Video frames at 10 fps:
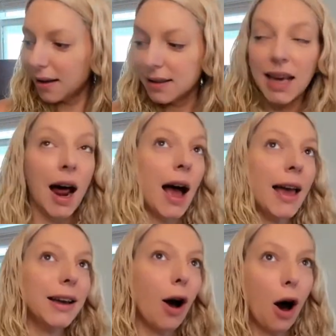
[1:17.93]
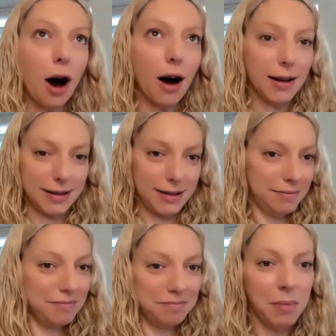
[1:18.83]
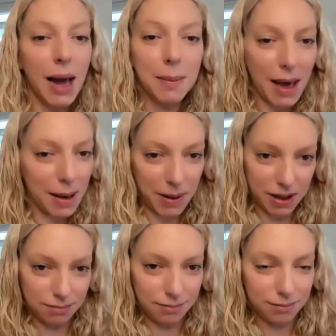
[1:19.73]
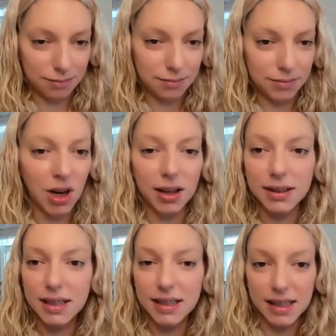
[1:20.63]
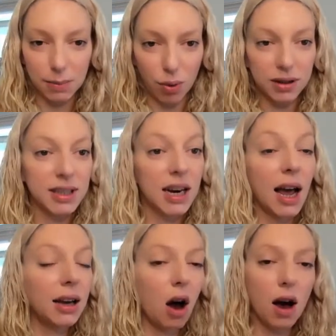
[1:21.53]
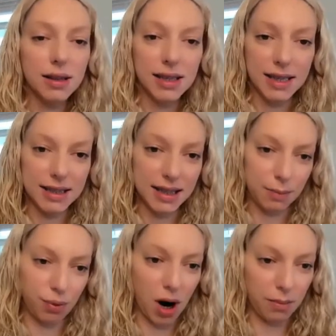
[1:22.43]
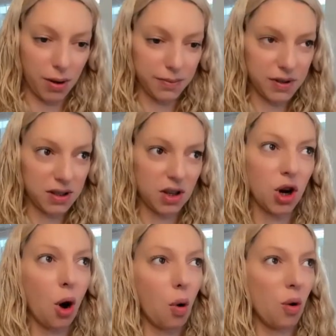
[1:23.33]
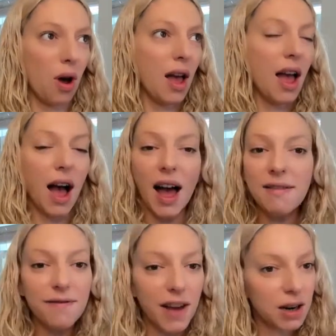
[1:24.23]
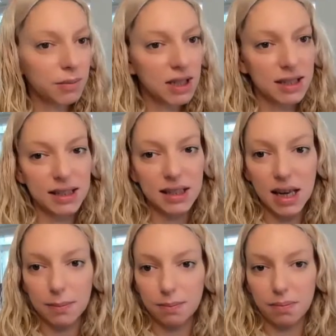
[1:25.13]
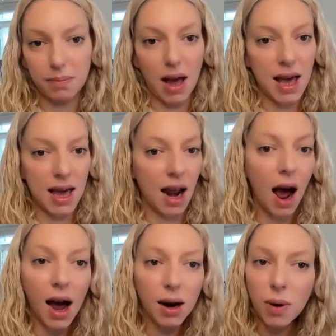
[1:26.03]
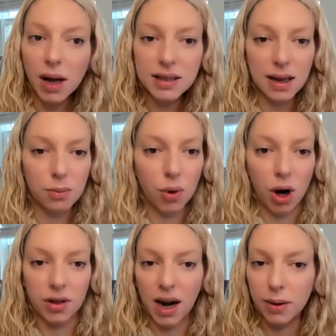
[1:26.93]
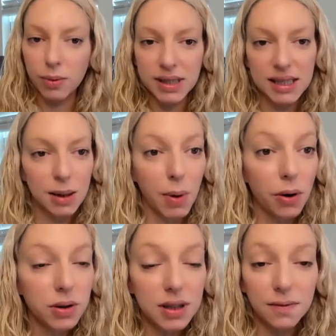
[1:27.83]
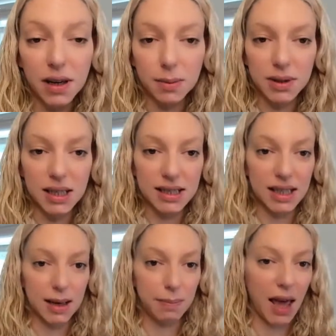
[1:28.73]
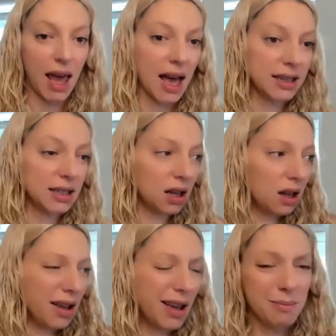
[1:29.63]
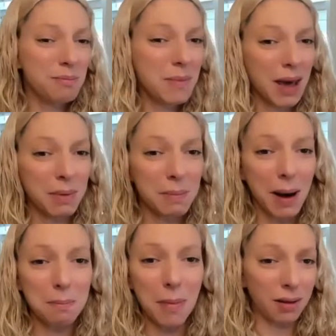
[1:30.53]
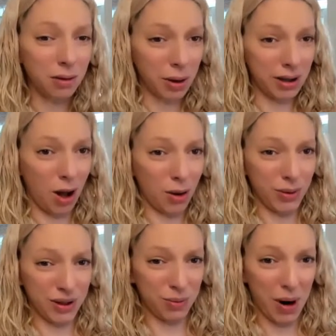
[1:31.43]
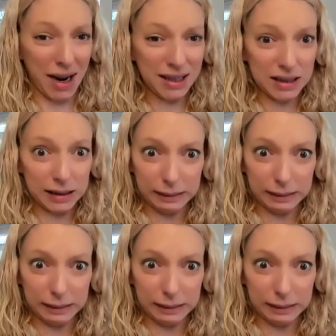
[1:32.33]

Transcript: Did I cause my baby not to sleep well? Did I cause his sleep problems? I fed him to sleep, and I read somewhere that I wasn't supposed to feed him to sleep. And maybe my mother in law was right.